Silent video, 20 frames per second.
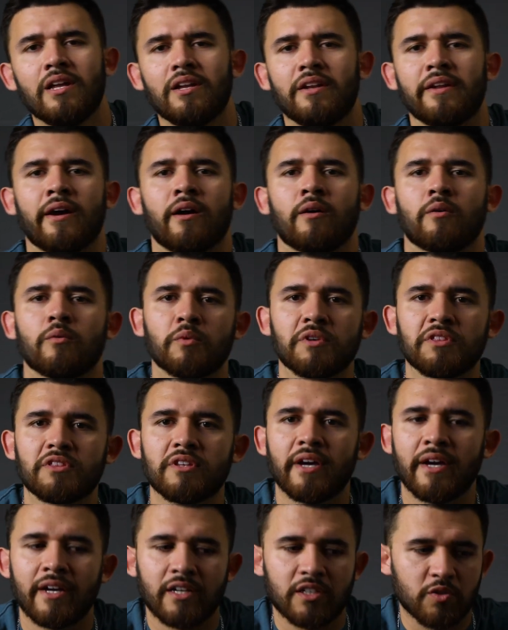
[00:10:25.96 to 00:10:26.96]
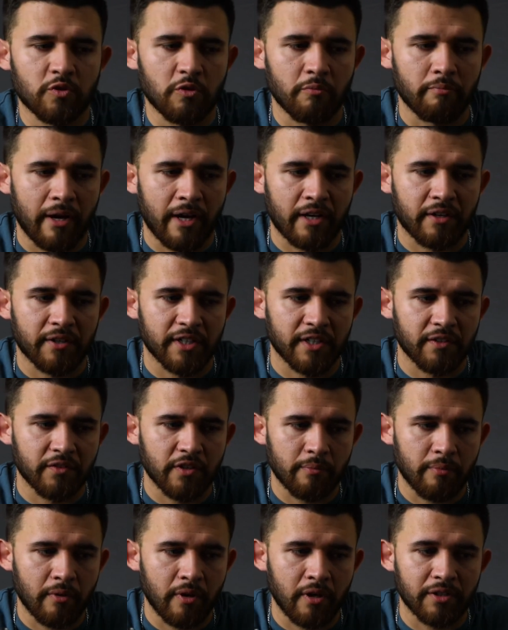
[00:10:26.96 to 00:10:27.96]
Now, with the actual battery
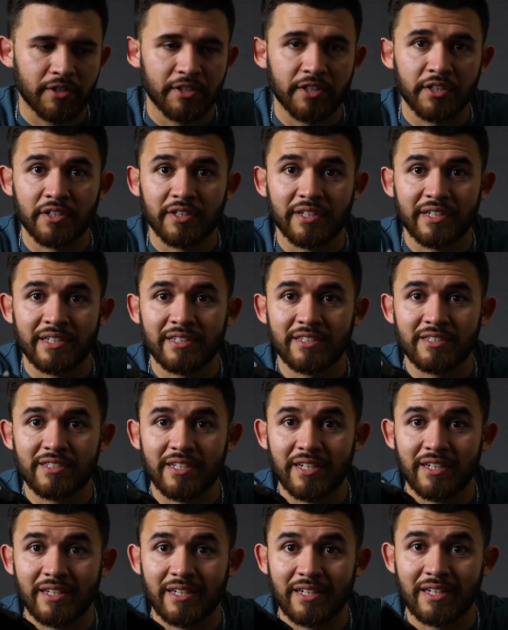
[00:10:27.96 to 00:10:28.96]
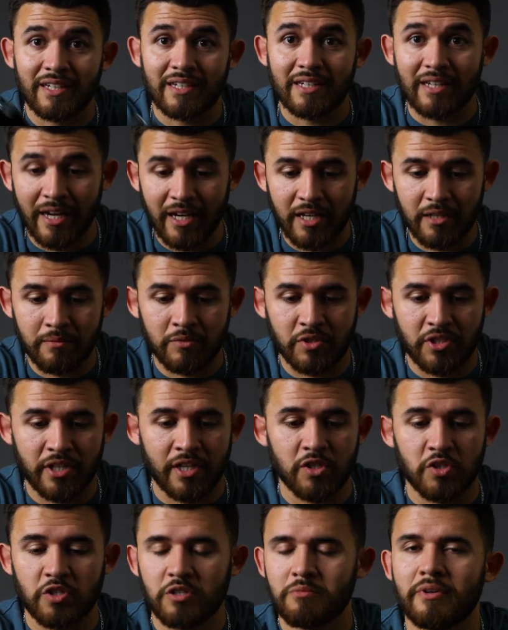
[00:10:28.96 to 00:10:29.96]
grip on here, it is a game
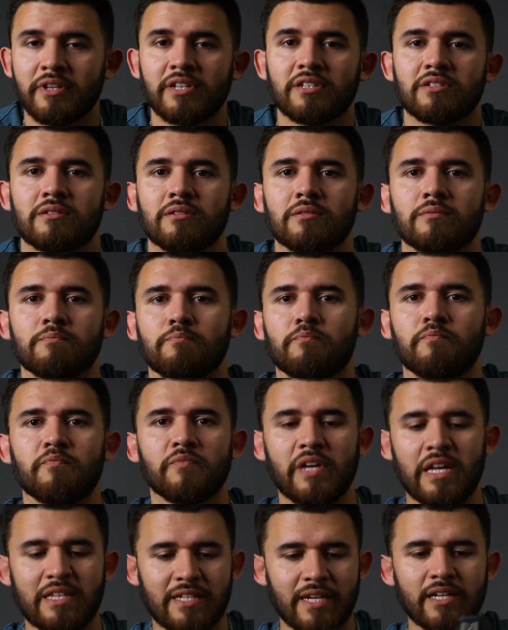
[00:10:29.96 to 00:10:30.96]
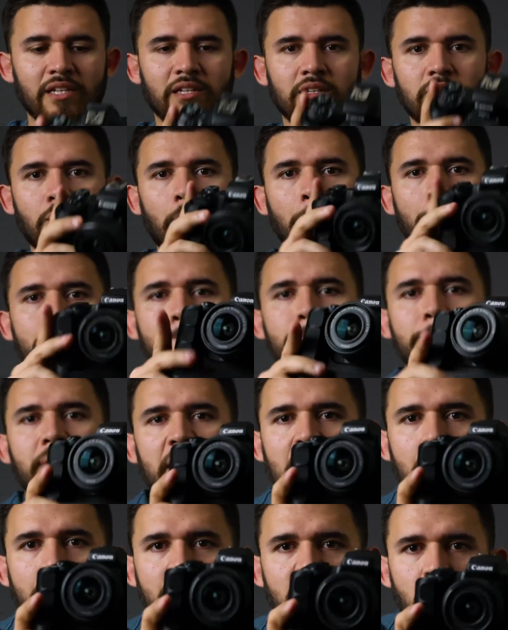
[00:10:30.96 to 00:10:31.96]
changer. It makes the It's like a little
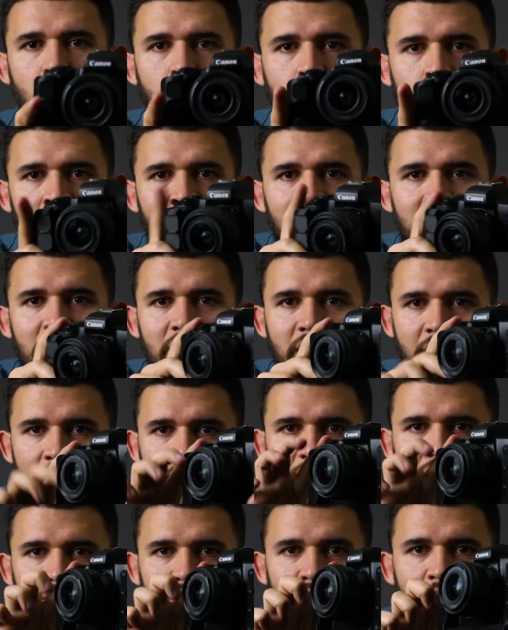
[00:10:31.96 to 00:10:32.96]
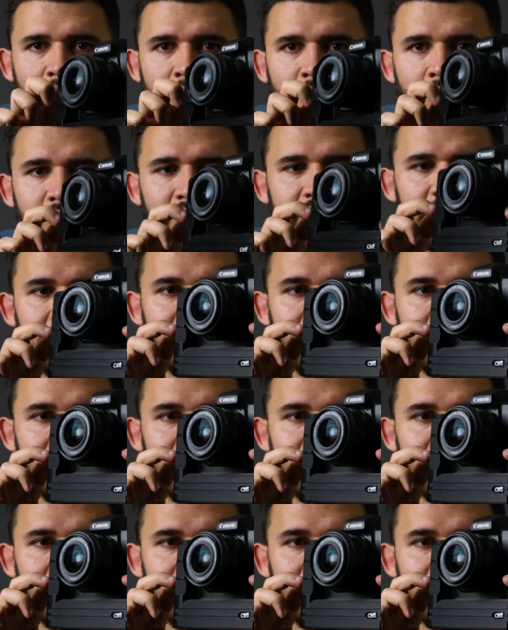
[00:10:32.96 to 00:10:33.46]
baby 1DX almost.